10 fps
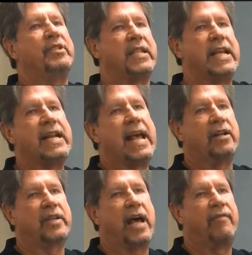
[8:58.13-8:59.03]
as the
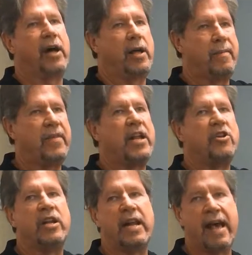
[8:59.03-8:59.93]
inhaled tidal volume, then you
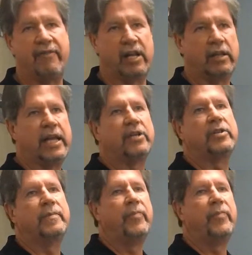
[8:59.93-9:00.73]
didn't have any leaks.